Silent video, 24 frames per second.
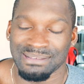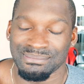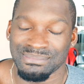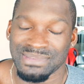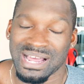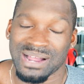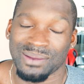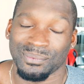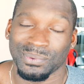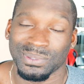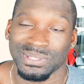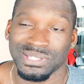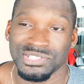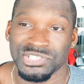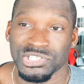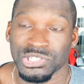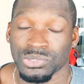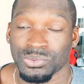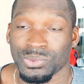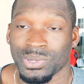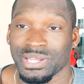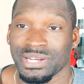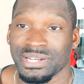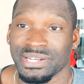I'm not really
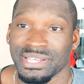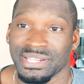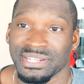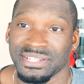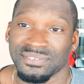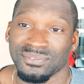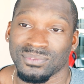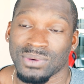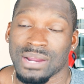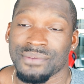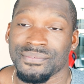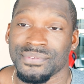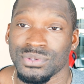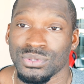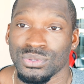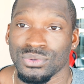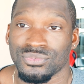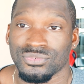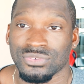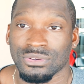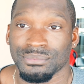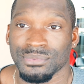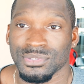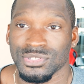generating any
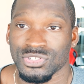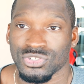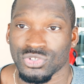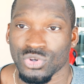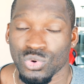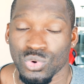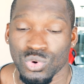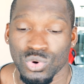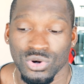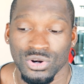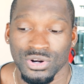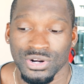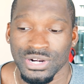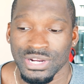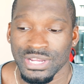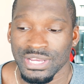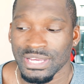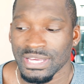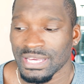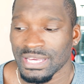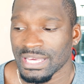revenue from the store,